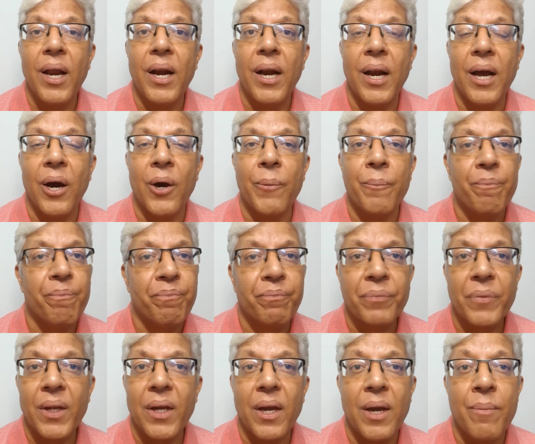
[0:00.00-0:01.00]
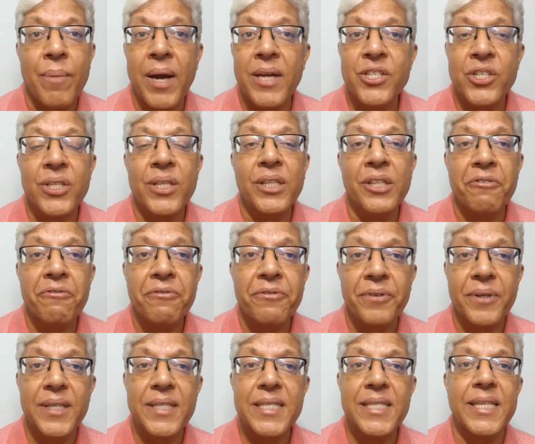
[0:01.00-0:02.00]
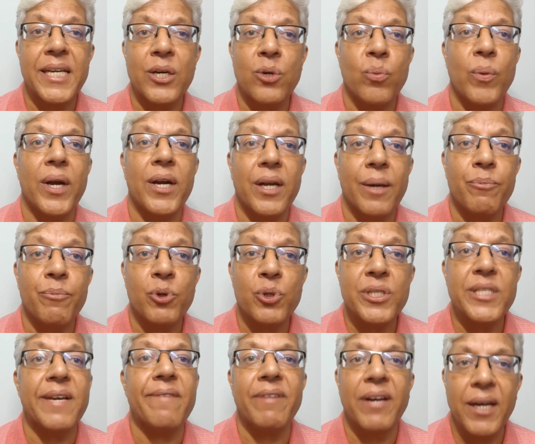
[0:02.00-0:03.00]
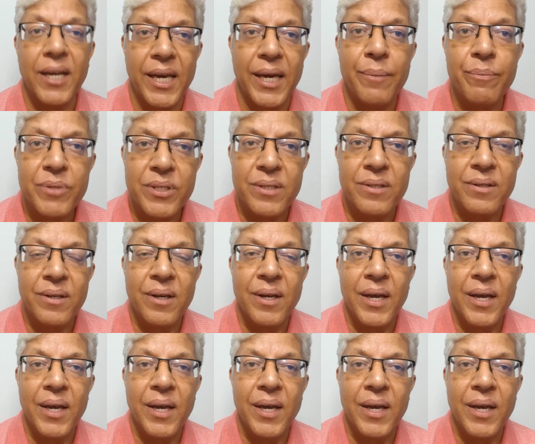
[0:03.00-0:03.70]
Now, imagine the first set went up to 7 games,